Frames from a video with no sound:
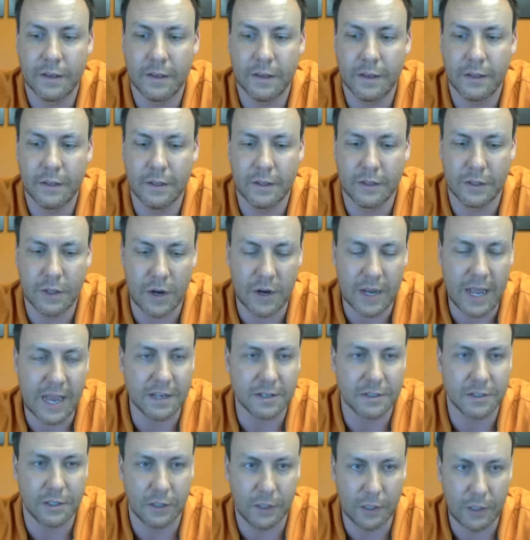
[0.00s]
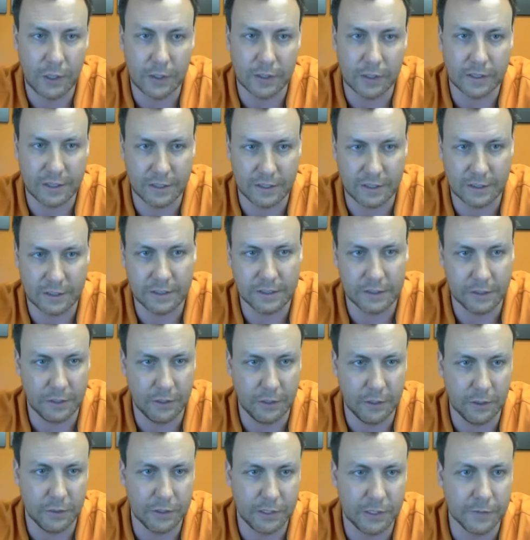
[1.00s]
the dog has to learn, because it's a
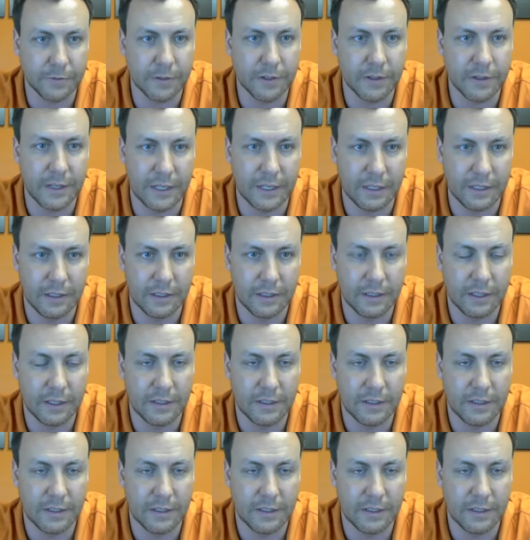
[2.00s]
little different than a